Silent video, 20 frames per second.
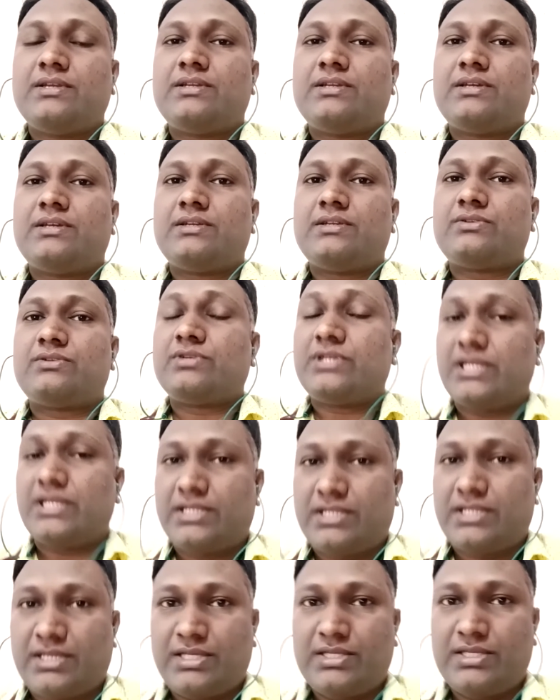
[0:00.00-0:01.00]
to
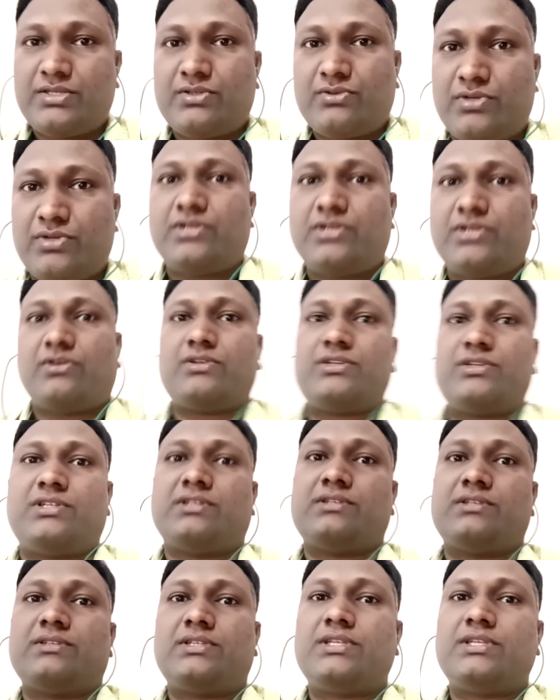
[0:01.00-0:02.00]
take the kids to a
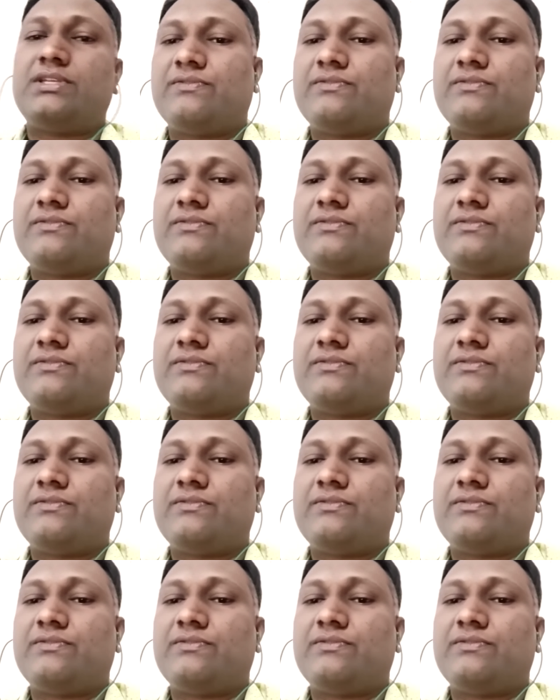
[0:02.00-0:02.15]
doctor. See,